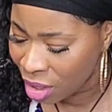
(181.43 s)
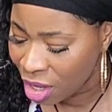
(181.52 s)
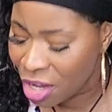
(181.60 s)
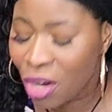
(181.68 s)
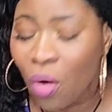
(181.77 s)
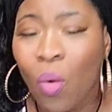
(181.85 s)

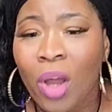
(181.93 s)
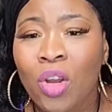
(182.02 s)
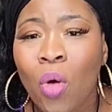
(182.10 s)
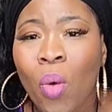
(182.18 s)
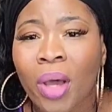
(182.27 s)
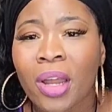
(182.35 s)
He don't want
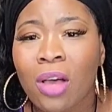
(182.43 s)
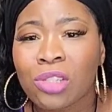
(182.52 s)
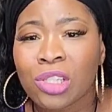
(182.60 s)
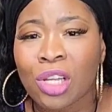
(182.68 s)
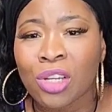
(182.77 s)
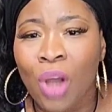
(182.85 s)
no one else
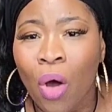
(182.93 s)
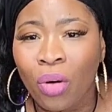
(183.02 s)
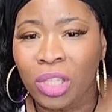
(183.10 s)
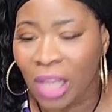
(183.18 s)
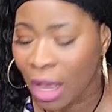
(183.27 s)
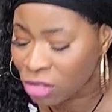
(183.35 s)
to
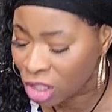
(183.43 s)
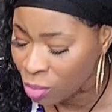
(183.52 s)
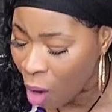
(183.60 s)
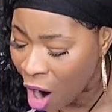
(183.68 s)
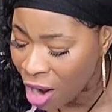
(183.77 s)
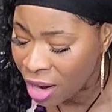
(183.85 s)
notice how
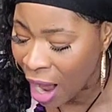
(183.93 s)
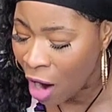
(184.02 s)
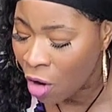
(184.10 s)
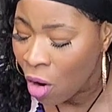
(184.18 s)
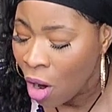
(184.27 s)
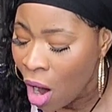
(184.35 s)
smart and
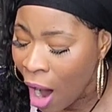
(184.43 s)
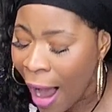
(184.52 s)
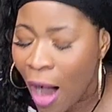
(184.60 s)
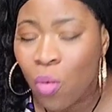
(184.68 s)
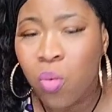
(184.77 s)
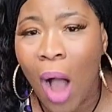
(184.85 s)
how
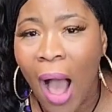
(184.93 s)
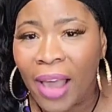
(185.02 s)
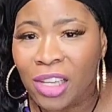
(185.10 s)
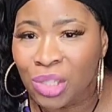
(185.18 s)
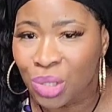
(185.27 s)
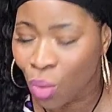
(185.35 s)
how
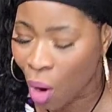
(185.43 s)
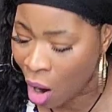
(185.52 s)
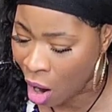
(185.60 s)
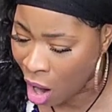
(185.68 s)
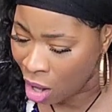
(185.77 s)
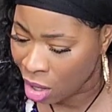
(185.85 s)
wise you
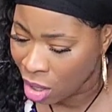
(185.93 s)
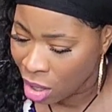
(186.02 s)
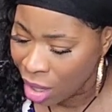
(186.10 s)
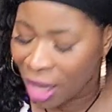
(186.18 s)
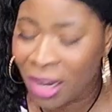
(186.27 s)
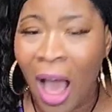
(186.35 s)
are
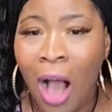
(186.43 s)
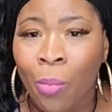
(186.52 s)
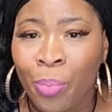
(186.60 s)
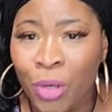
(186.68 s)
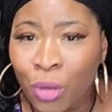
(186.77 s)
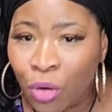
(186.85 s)
and how
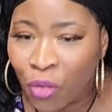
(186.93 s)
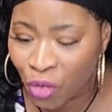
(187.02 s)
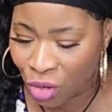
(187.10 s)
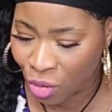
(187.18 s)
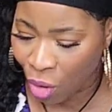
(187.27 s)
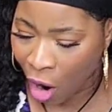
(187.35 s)
beautiful
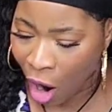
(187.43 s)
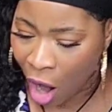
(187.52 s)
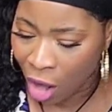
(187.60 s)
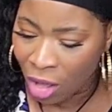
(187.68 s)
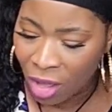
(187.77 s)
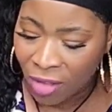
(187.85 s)
you are.
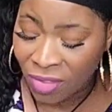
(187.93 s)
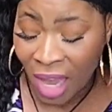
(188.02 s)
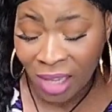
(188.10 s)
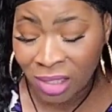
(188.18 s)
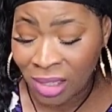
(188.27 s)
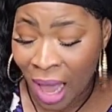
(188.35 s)

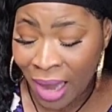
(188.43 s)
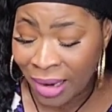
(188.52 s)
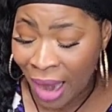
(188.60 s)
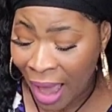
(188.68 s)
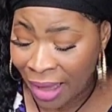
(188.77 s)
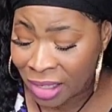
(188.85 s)
That's not
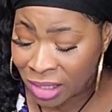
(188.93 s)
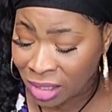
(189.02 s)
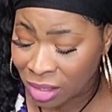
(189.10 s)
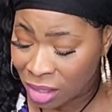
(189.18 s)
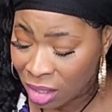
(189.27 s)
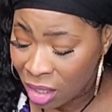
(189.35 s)
nice.
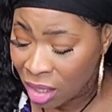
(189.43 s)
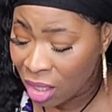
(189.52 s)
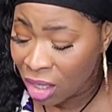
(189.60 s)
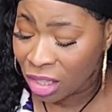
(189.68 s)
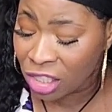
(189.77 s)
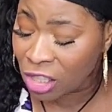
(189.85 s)

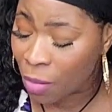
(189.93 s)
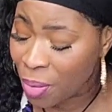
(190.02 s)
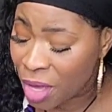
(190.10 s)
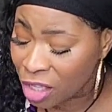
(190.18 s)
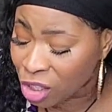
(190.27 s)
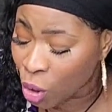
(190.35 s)
This could
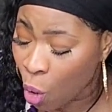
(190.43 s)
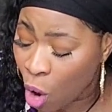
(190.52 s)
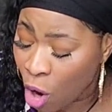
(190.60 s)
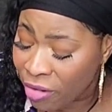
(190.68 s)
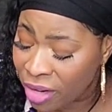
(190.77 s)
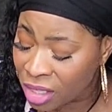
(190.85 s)
be a
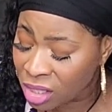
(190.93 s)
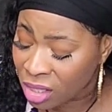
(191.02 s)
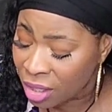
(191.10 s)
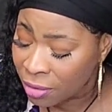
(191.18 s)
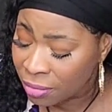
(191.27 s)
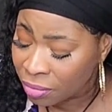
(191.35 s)
Taurus,
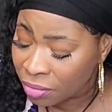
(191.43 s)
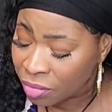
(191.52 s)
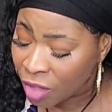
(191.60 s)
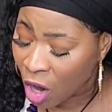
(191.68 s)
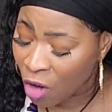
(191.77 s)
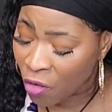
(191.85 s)

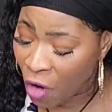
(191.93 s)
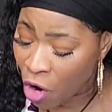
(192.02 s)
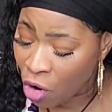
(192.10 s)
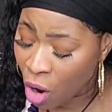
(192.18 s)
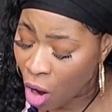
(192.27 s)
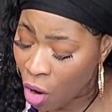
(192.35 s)
a
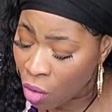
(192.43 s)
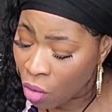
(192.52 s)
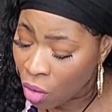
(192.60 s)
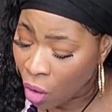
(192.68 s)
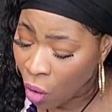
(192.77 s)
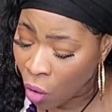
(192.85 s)
Virgo,
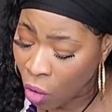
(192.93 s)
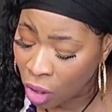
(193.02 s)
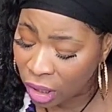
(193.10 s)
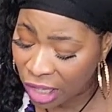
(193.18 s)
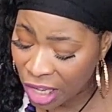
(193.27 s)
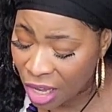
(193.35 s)
or a
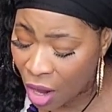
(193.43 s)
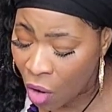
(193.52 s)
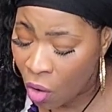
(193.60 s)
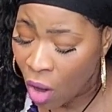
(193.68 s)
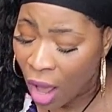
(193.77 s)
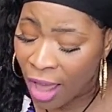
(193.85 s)

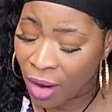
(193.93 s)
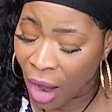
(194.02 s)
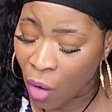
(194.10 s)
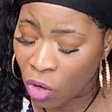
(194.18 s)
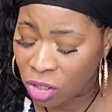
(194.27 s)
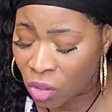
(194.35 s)
Leo, and I
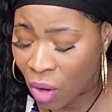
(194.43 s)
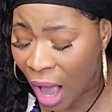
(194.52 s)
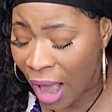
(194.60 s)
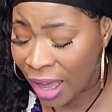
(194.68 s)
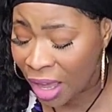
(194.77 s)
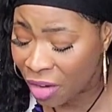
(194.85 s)
also
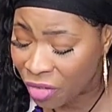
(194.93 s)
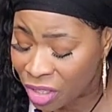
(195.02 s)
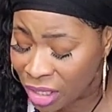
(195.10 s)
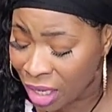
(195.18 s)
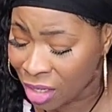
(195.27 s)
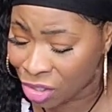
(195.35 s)
got Aries
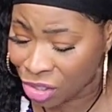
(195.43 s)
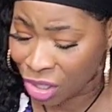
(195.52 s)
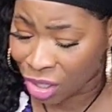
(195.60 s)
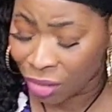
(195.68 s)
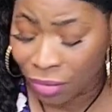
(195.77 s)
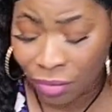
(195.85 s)
energy.